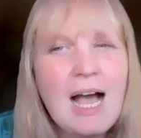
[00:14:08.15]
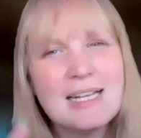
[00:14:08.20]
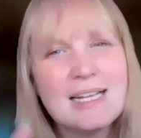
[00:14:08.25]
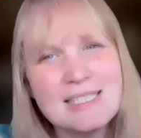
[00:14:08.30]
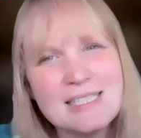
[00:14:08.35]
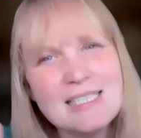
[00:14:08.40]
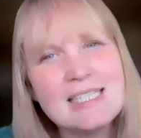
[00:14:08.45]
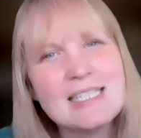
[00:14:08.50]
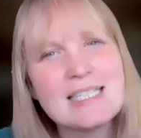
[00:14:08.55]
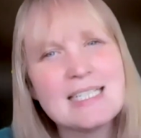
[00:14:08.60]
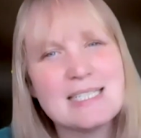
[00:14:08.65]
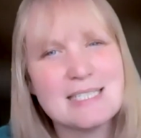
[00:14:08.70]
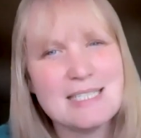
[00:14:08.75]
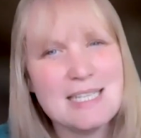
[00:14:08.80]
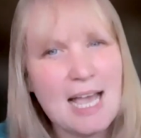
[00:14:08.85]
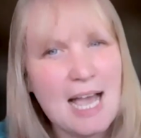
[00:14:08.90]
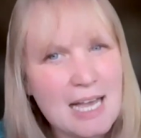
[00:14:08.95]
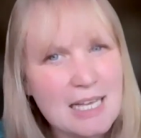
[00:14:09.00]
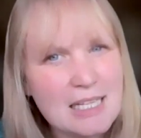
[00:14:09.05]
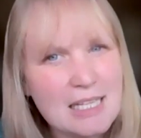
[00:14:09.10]
I didn't
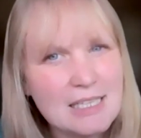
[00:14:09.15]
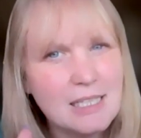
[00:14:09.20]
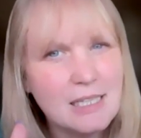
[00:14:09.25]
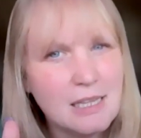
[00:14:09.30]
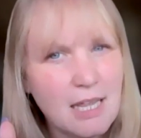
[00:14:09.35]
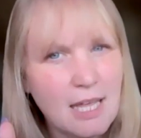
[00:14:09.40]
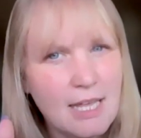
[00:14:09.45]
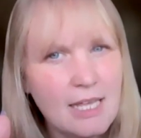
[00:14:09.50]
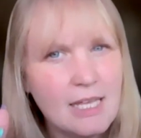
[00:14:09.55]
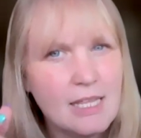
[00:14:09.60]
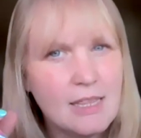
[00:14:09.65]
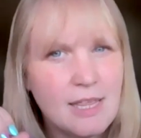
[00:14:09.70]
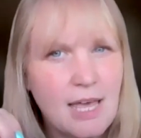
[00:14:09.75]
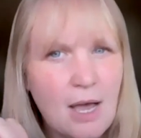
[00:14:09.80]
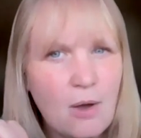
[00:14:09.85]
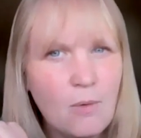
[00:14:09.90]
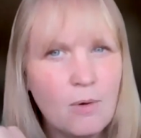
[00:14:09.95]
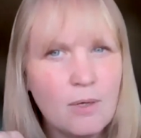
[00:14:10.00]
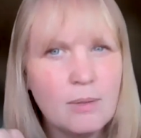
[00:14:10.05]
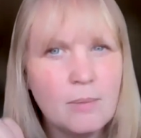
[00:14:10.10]
exactly like
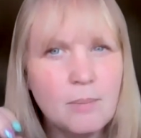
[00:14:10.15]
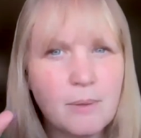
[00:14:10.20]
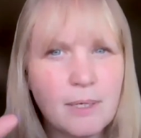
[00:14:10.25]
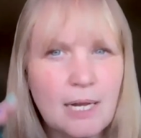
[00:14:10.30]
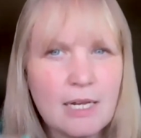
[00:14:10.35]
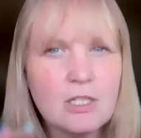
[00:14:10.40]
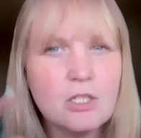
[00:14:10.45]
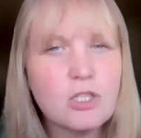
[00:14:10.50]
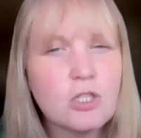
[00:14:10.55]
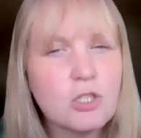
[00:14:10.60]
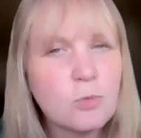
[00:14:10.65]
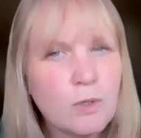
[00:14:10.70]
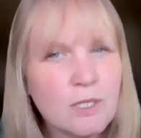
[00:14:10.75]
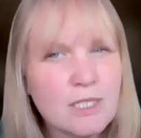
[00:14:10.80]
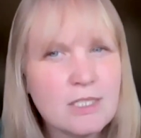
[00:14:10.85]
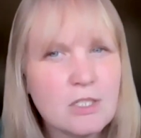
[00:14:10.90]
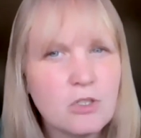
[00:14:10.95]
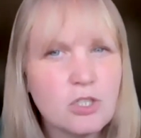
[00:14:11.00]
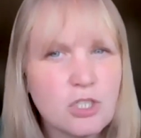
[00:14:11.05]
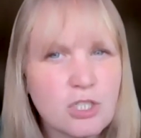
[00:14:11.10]
that one, but I
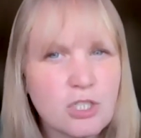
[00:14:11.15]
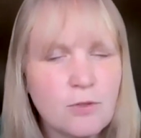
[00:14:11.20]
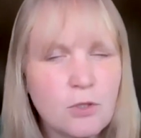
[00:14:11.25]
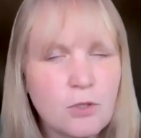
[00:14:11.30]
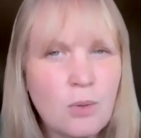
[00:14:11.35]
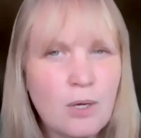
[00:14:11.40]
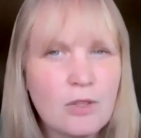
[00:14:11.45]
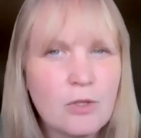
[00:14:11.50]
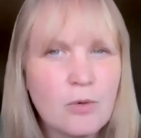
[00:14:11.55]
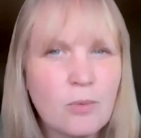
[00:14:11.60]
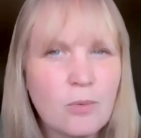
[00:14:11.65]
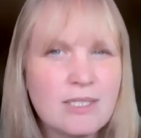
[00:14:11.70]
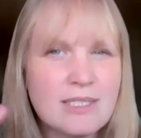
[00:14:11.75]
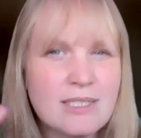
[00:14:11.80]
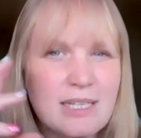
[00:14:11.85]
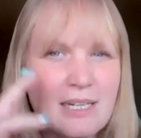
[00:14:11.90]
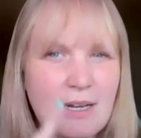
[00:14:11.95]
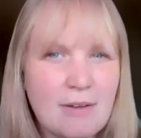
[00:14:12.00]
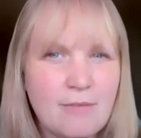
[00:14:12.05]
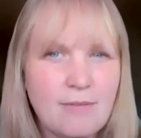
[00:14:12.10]
researched a few other
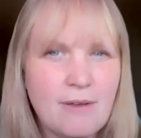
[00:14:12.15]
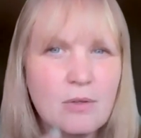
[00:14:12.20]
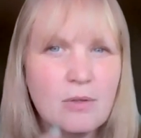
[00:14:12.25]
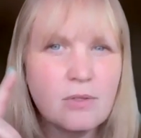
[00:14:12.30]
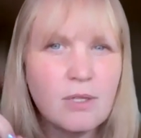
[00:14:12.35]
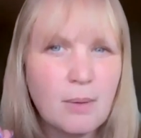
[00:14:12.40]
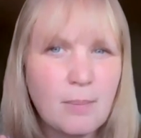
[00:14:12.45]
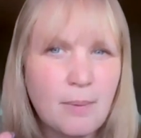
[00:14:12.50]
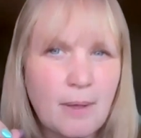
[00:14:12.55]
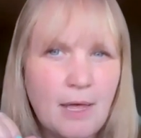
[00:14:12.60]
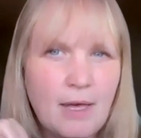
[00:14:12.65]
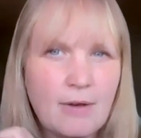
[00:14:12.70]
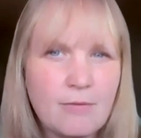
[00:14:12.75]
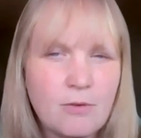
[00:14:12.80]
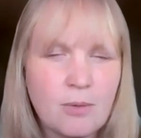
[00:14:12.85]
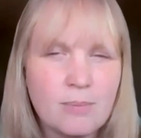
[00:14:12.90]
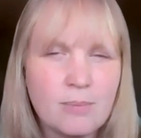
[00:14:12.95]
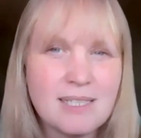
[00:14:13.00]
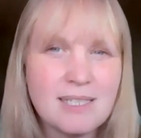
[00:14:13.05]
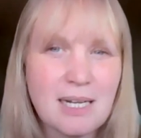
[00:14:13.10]
ones and I found a
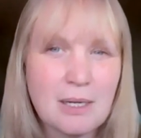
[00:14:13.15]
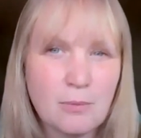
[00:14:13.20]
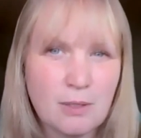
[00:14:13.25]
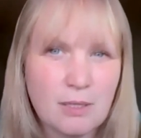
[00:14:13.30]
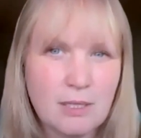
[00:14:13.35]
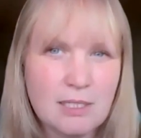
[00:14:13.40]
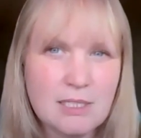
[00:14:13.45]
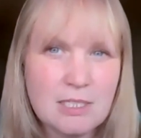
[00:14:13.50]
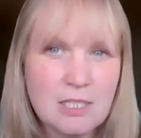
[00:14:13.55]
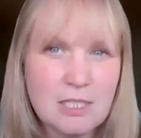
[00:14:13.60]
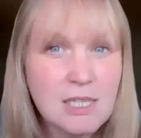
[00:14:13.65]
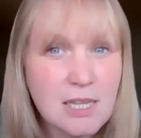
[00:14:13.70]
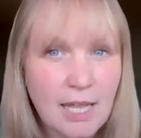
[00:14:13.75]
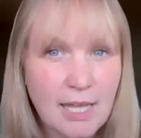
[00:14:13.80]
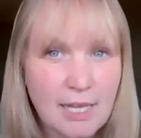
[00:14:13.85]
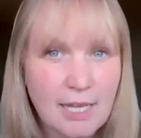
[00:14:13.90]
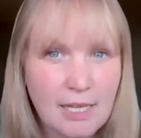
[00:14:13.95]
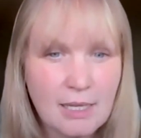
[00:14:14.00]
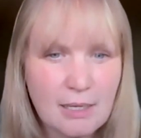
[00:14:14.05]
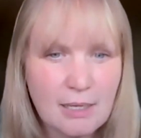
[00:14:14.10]
platform that I really did
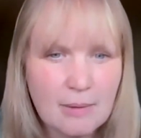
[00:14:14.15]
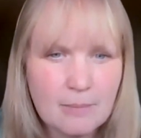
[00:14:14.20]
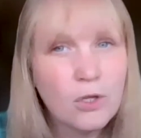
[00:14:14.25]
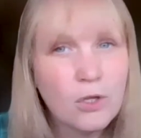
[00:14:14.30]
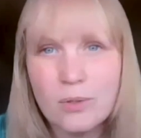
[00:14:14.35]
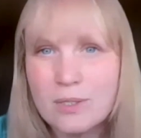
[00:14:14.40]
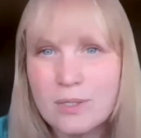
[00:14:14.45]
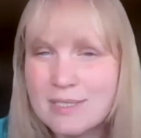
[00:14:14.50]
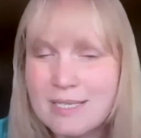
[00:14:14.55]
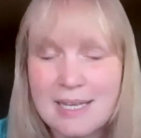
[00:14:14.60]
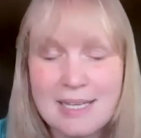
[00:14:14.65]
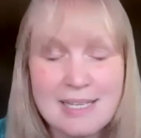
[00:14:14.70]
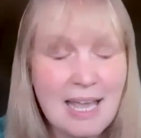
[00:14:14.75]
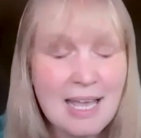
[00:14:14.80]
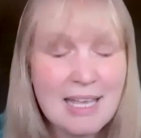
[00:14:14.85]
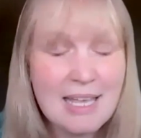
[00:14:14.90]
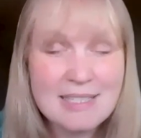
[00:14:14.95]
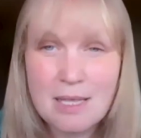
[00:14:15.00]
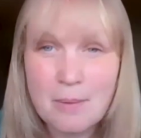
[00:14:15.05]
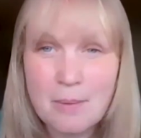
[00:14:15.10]
like. Or you could say,
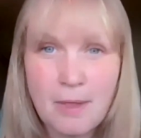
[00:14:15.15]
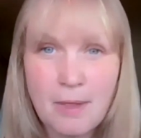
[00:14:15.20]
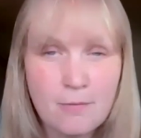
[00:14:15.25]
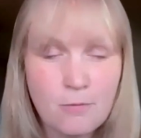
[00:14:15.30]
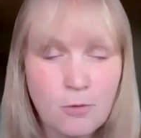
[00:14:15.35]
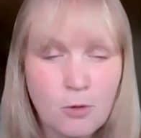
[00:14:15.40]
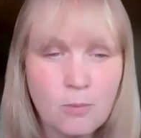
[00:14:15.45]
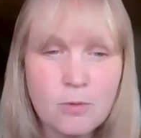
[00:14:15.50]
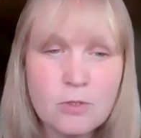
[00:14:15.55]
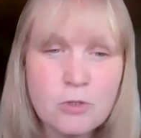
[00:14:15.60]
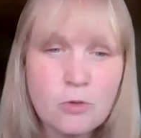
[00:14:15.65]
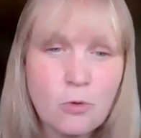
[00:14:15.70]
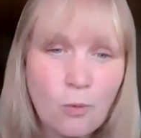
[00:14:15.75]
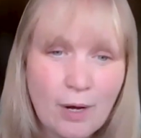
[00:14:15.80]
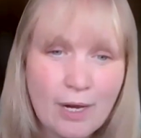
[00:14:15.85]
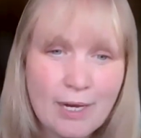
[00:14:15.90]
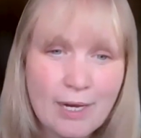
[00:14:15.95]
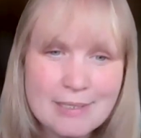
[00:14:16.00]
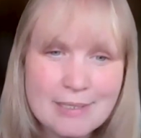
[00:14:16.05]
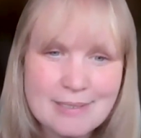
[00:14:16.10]
yes, that platform was
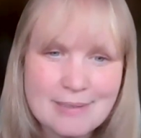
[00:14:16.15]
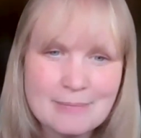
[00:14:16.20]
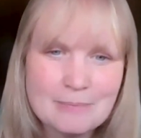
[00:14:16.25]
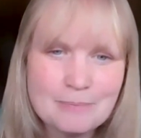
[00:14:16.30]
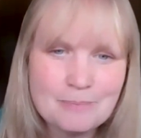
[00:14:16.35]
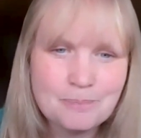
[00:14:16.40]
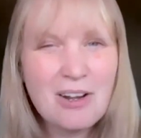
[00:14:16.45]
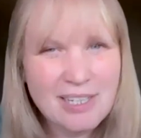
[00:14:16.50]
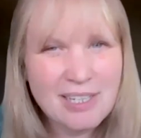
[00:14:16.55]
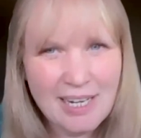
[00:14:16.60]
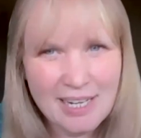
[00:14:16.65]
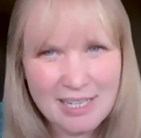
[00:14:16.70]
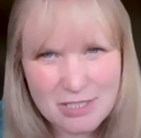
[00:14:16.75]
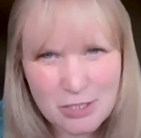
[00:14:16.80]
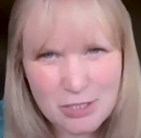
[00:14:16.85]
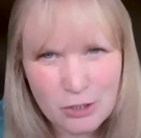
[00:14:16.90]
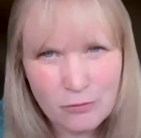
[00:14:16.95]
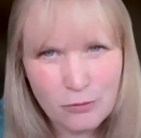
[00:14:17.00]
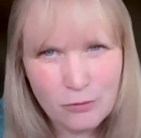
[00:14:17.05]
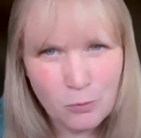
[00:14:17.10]
great. Now can I
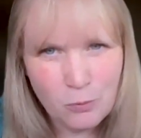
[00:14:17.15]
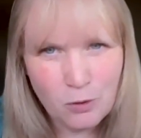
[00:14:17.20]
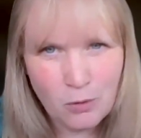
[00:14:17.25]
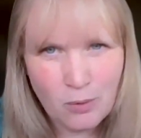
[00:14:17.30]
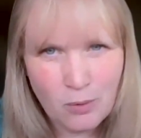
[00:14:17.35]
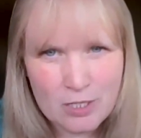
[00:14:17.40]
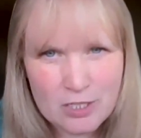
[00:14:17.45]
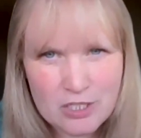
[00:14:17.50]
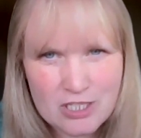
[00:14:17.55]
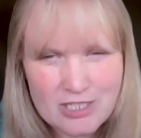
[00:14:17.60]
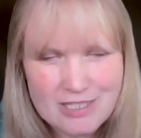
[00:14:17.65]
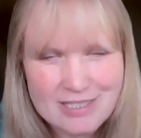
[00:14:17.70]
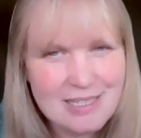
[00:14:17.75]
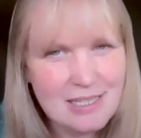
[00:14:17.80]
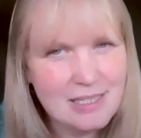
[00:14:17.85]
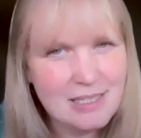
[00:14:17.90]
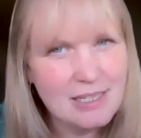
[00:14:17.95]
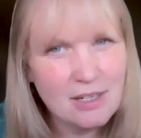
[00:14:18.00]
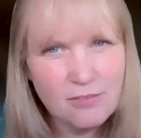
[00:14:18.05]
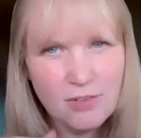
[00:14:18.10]
ask you a few more questions?
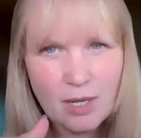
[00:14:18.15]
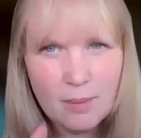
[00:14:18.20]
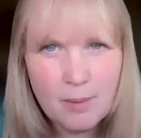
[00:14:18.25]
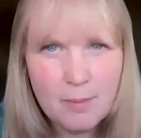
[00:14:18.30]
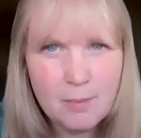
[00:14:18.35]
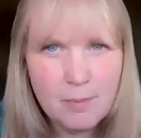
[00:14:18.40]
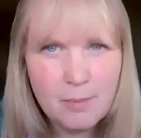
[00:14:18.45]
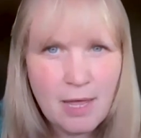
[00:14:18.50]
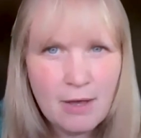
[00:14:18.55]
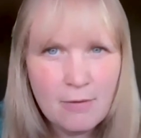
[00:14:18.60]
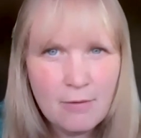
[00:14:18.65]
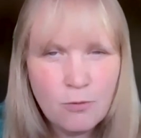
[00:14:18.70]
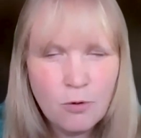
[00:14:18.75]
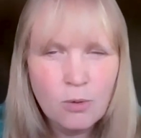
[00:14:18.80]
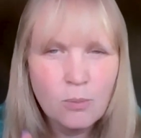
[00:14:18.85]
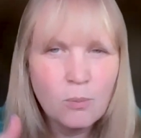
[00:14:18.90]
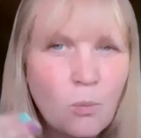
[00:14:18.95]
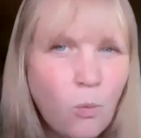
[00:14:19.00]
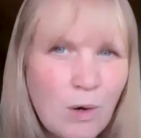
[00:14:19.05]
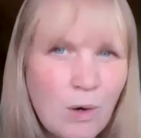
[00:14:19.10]
Now that I've got my
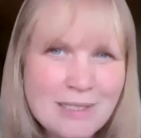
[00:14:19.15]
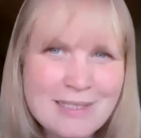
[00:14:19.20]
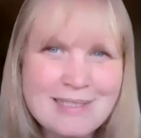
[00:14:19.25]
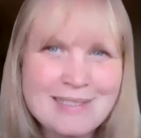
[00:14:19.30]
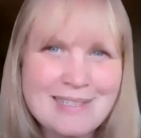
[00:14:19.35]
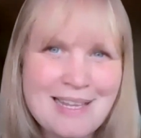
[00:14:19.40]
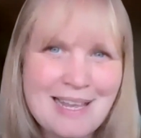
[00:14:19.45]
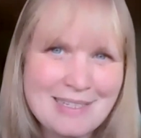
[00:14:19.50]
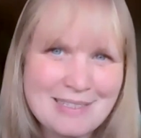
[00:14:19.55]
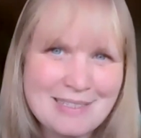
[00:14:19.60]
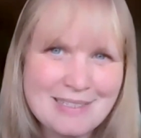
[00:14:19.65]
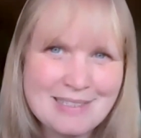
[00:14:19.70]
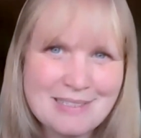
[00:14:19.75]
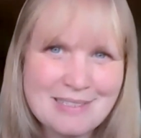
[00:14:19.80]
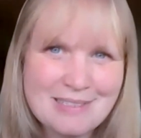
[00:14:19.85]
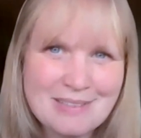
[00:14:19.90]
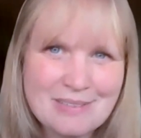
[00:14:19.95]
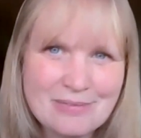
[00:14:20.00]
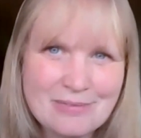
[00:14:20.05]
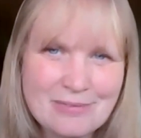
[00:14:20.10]
platform, what's
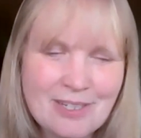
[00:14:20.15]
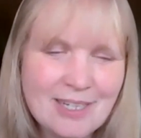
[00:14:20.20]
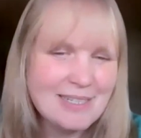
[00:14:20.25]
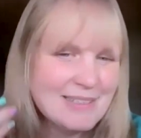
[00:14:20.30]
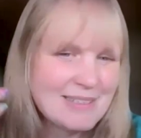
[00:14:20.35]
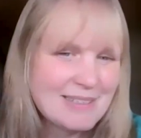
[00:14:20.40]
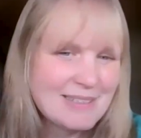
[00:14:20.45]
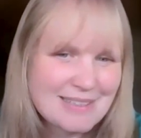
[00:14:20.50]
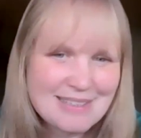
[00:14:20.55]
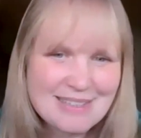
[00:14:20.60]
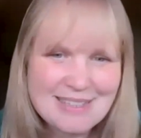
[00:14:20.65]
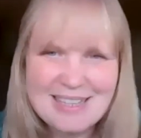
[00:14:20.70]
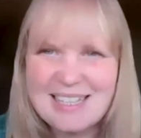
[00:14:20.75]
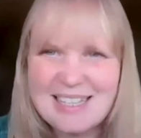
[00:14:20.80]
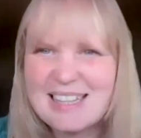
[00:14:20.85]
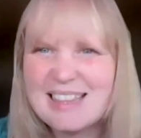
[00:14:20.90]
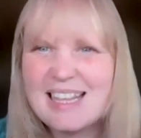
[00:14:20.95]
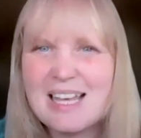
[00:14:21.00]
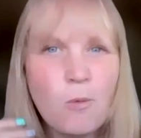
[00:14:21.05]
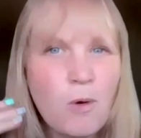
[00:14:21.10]
next, right?
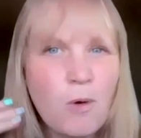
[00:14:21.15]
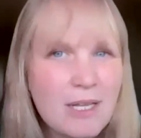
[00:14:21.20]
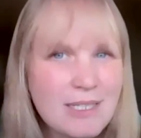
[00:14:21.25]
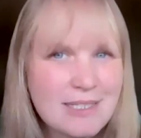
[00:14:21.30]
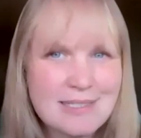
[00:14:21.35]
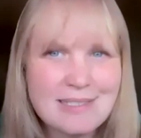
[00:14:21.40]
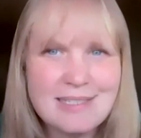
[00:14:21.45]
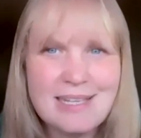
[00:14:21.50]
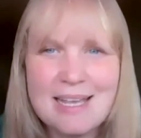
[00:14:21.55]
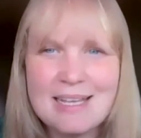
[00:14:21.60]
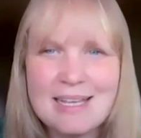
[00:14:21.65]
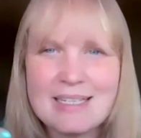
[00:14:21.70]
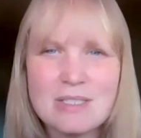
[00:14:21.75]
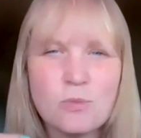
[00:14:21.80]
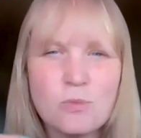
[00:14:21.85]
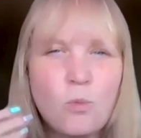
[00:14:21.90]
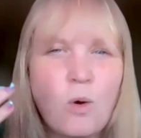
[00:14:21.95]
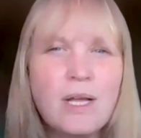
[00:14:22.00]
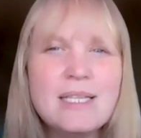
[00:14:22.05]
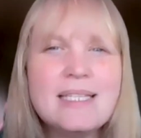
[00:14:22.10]
What's
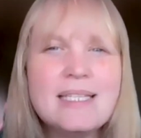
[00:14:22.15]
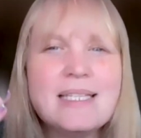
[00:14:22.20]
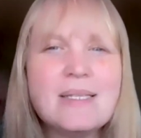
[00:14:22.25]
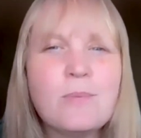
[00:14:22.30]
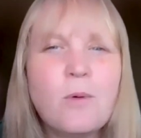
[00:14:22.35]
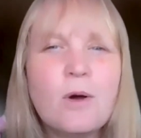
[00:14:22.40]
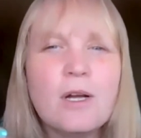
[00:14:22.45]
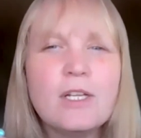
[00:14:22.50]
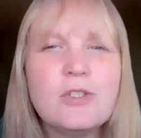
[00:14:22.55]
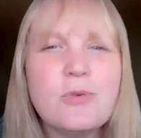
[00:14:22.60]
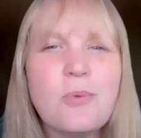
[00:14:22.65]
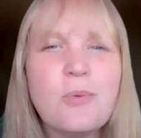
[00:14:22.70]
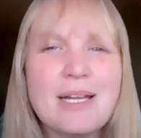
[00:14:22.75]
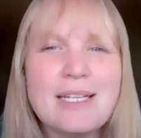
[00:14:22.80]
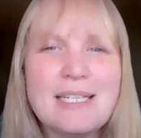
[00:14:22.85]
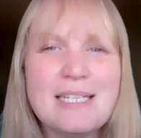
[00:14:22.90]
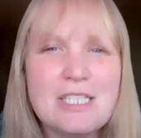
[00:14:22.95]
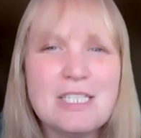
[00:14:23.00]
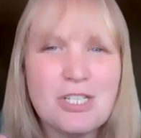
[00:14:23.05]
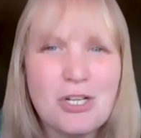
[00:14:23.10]
next? What do I
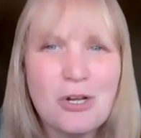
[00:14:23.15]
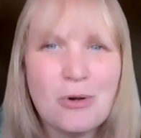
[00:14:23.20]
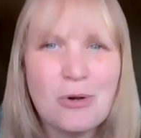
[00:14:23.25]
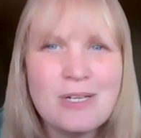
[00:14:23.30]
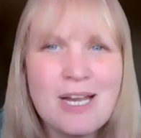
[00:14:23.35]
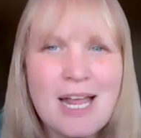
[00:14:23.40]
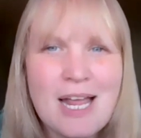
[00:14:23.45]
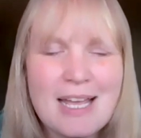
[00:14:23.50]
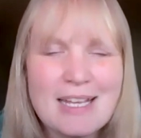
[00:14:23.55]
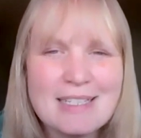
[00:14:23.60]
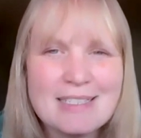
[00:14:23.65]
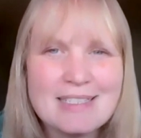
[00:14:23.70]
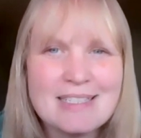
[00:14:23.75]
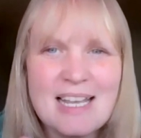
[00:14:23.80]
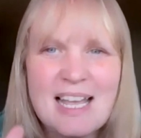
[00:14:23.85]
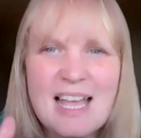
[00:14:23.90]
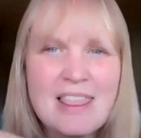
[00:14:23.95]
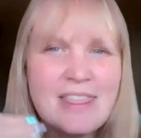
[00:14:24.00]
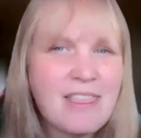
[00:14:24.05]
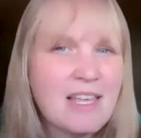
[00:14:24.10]
need to know next?